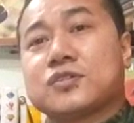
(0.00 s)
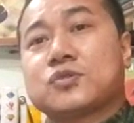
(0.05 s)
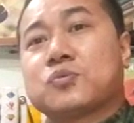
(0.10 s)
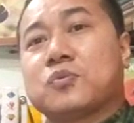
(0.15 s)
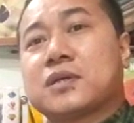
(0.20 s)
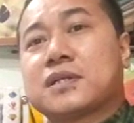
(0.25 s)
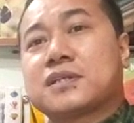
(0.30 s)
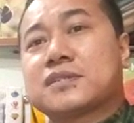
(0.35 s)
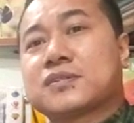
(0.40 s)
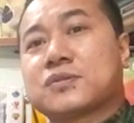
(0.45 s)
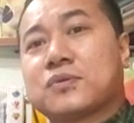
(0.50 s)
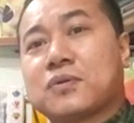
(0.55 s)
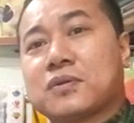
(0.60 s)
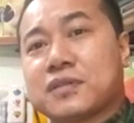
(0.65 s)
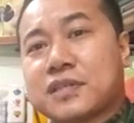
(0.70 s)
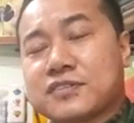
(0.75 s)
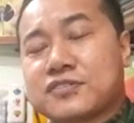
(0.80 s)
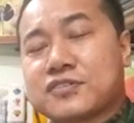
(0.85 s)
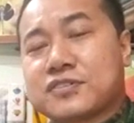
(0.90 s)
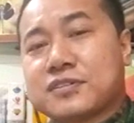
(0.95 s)
what is called
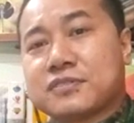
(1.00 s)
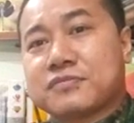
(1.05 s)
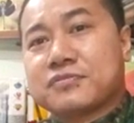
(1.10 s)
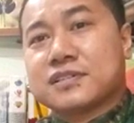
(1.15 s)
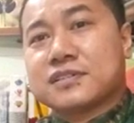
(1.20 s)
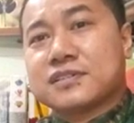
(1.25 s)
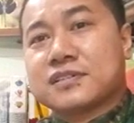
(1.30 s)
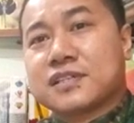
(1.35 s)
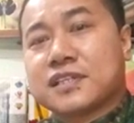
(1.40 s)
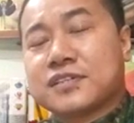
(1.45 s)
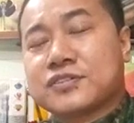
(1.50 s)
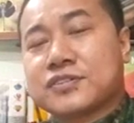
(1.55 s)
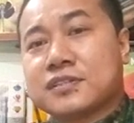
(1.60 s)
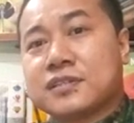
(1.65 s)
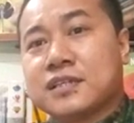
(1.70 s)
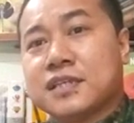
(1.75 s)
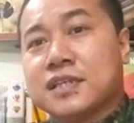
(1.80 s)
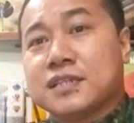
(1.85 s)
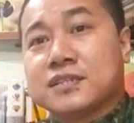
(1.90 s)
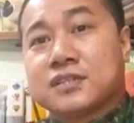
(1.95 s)
niche differentiation.
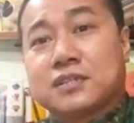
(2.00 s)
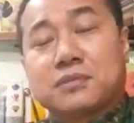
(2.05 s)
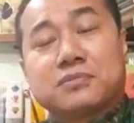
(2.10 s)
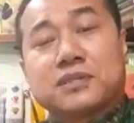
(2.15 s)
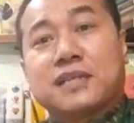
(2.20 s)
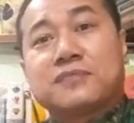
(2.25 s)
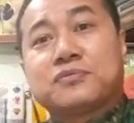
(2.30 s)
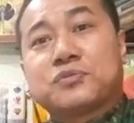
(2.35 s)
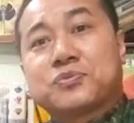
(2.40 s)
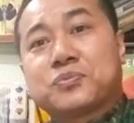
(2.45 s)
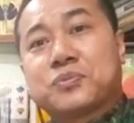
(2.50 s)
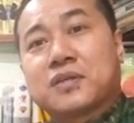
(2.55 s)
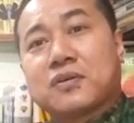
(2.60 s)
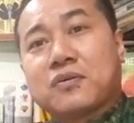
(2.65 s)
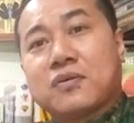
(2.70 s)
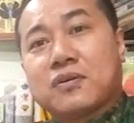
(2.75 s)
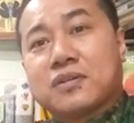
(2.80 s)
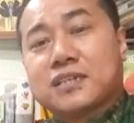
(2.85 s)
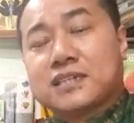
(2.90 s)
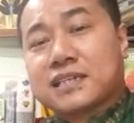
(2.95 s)
Sometimes we
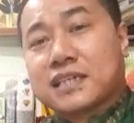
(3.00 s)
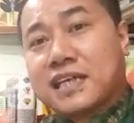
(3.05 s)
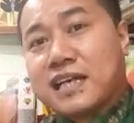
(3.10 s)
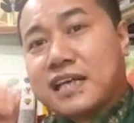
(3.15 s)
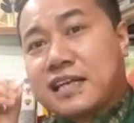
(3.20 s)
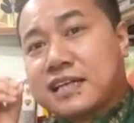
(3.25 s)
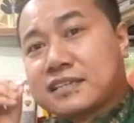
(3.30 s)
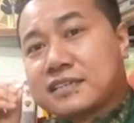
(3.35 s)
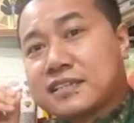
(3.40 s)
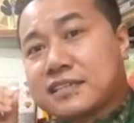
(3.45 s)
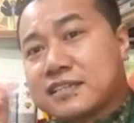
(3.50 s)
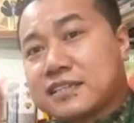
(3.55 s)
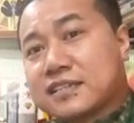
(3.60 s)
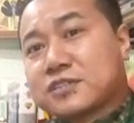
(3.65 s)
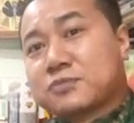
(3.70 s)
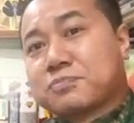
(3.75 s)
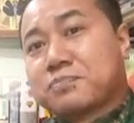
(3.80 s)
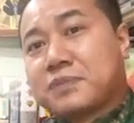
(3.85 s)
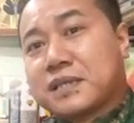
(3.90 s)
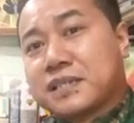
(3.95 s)
call it character
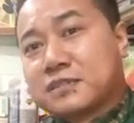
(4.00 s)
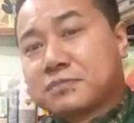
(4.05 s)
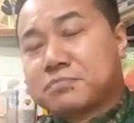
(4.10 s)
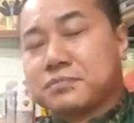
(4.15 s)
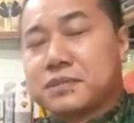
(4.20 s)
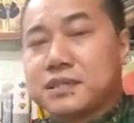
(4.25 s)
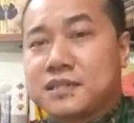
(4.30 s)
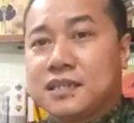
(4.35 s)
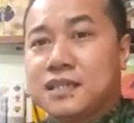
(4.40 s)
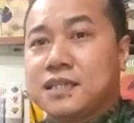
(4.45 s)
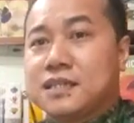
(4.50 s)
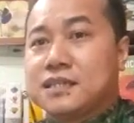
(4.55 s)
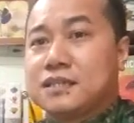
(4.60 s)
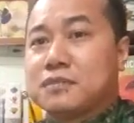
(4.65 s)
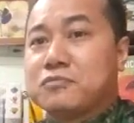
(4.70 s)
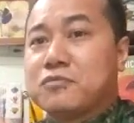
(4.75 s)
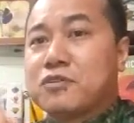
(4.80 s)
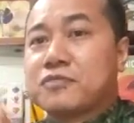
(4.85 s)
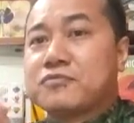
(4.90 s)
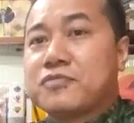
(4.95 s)
displacement. The
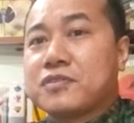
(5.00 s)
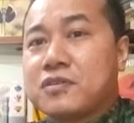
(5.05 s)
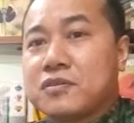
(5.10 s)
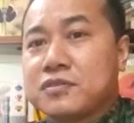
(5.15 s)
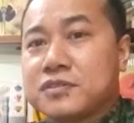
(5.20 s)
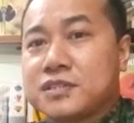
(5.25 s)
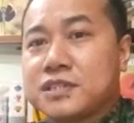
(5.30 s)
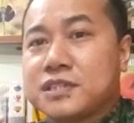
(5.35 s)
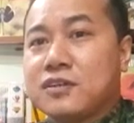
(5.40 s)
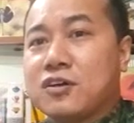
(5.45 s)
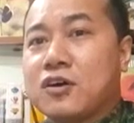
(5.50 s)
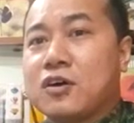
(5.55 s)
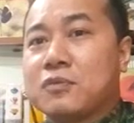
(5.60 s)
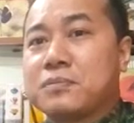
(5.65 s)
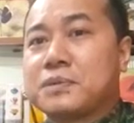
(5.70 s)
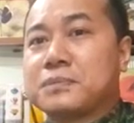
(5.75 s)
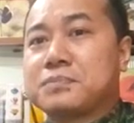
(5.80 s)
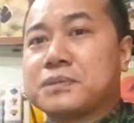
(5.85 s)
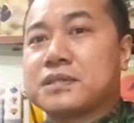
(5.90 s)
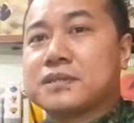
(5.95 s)
morphology of a
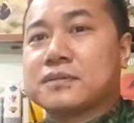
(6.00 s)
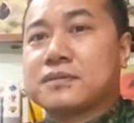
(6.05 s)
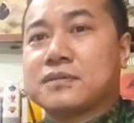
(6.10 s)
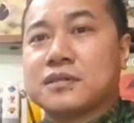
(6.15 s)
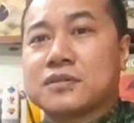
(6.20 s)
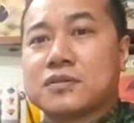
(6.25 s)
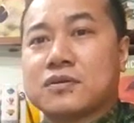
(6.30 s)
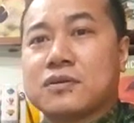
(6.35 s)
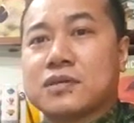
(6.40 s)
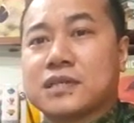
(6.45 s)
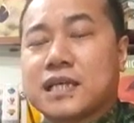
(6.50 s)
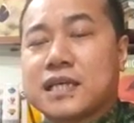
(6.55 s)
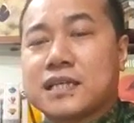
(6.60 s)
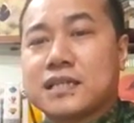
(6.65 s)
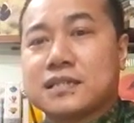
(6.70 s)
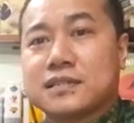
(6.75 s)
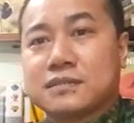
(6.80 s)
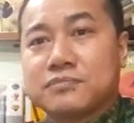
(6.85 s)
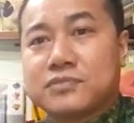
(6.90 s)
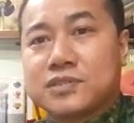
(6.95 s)
particular
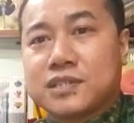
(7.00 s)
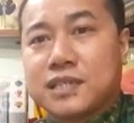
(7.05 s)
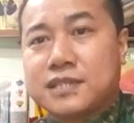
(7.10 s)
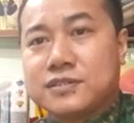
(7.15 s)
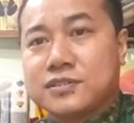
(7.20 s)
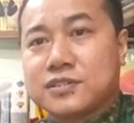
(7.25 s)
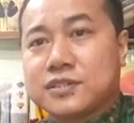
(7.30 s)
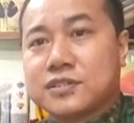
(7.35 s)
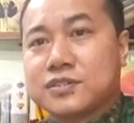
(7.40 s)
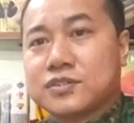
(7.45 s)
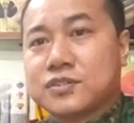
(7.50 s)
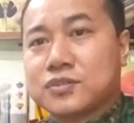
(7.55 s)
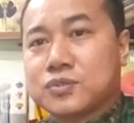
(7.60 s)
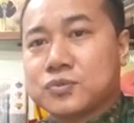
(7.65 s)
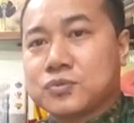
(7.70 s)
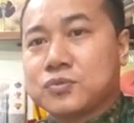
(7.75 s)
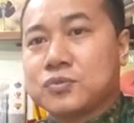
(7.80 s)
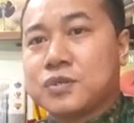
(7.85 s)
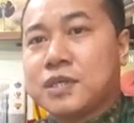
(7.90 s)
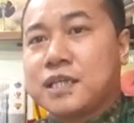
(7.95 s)
organism changes
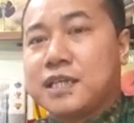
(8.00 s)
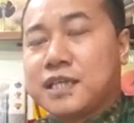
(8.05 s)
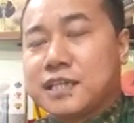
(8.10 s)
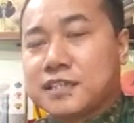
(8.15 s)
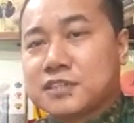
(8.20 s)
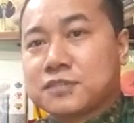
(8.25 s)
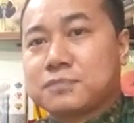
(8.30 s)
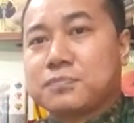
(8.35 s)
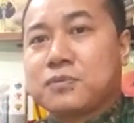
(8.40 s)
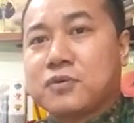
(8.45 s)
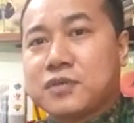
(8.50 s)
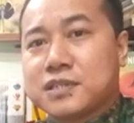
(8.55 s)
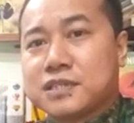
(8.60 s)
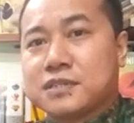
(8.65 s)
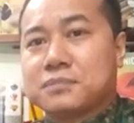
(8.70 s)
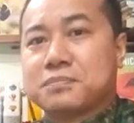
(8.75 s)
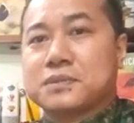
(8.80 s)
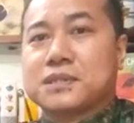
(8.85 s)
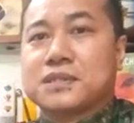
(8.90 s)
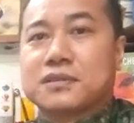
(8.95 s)
to exploit a
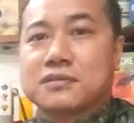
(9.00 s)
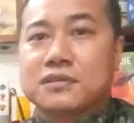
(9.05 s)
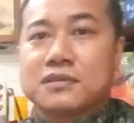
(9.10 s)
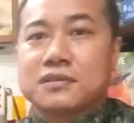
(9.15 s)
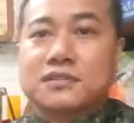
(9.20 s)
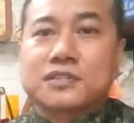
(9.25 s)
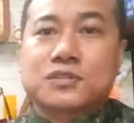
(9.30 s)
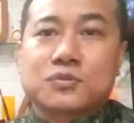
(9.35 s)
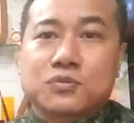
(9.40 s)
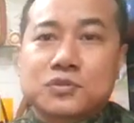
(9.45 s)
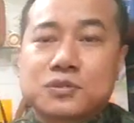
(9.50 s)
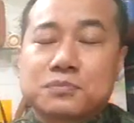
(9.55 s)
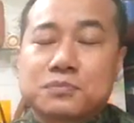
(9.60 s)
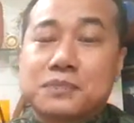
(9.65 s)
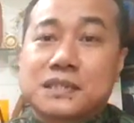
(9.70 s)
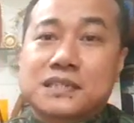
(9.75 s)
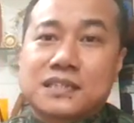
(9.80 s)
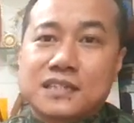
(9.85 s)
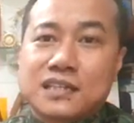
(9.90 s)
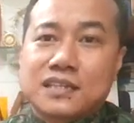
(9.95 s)
particular resource
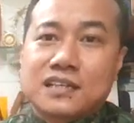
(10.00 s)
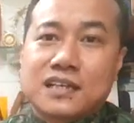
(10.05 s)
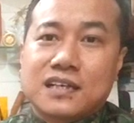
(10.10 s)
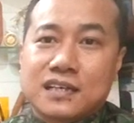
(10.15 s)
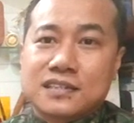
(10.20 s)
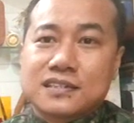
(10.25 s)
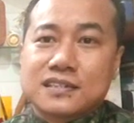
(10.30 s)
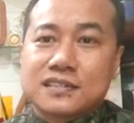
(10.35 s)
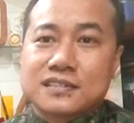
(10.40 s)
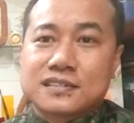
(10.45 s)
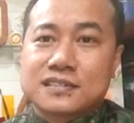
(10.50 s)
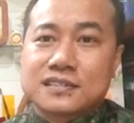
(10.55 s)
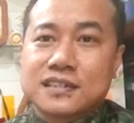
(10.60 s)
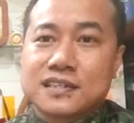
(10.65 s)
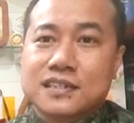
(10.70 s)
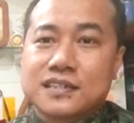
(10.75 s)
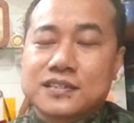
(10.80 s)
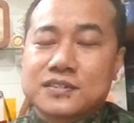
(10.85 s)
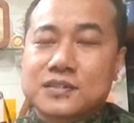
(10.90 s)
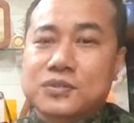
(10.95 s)
better than the others.
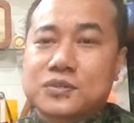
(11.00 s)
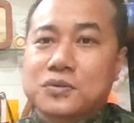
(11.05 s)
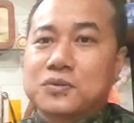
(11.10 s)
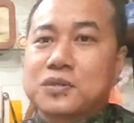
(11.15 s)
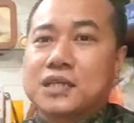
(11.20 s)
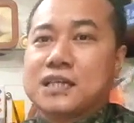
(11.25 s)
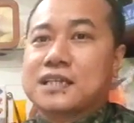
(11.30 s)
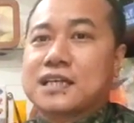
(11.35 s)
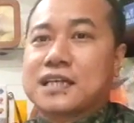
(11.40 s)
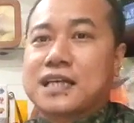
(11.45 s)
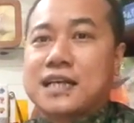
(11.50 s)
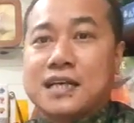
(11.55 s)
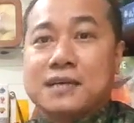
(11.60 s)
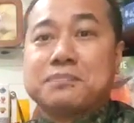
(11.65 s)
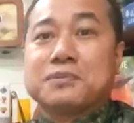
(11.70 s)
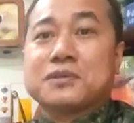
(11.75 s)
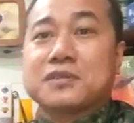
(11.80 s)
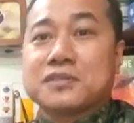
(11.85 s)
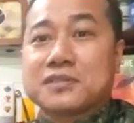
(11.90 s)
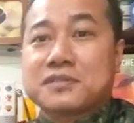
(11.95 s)
So in the
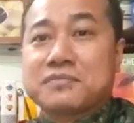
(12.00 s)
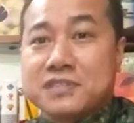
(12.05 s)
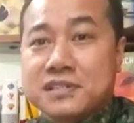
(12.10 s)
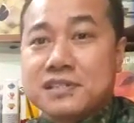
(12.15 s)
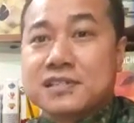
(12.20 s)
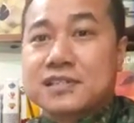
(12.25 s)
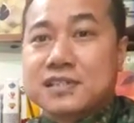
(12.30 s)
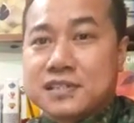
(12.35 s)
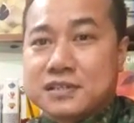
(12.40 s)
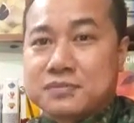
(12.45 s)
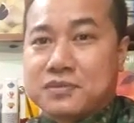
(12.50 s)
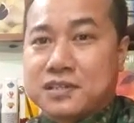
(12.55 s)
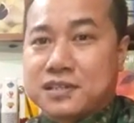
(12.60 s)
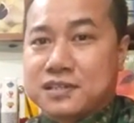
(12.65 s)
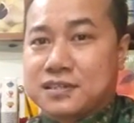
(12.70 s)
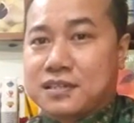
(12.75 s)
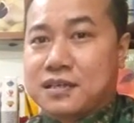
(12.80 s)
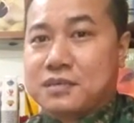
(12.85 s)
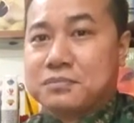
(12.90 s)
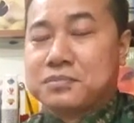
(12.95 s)
Galapagos finches, for
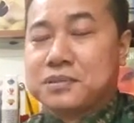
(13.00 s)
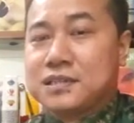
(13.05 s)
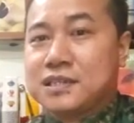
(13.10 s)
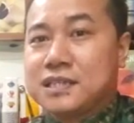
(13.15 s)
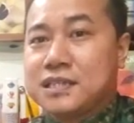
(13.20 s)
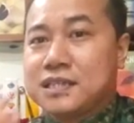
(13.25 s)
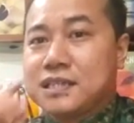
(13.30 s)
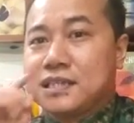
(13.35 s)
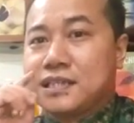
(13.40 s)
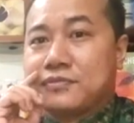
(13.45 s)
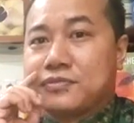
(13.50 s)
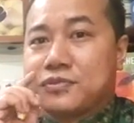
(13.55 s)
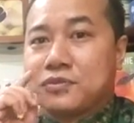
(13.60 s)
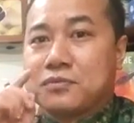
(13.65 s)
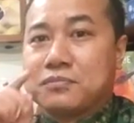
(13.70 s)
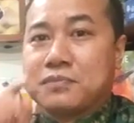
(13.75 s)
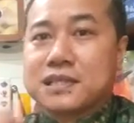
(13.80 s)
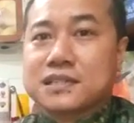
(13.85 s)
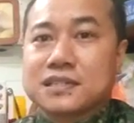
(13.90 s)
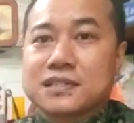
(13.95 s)
example, if you
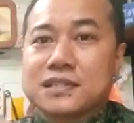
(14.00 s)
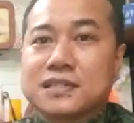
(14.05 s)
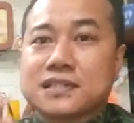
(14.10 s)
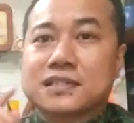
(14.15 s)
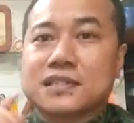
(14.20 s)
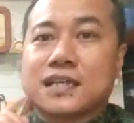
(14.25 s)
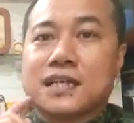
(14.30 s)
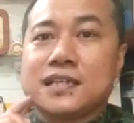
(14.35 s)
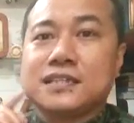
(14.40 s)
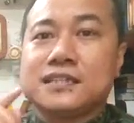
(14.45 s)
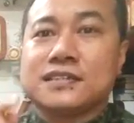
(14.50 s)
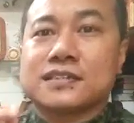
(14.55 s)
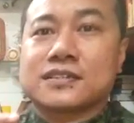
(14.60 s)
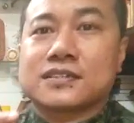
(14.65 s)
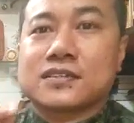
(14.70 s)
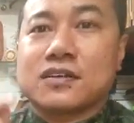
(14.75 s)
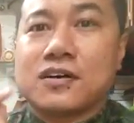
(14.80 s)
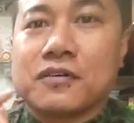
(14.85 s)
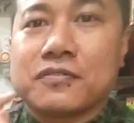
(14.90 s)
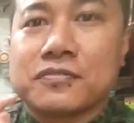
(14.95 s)
measure the size
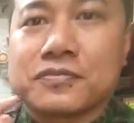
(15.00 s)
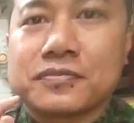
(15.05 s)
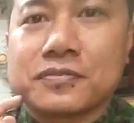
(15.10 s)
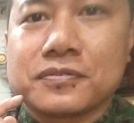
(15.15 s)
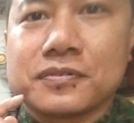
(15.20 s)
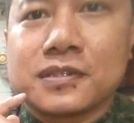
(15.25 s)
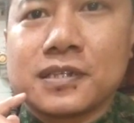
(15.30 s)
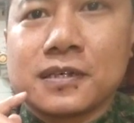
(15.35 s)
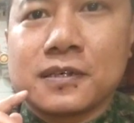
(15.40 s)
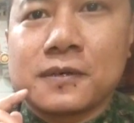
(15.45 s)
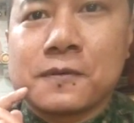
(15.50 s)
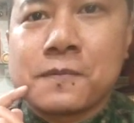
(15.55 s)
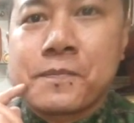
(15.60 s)
of the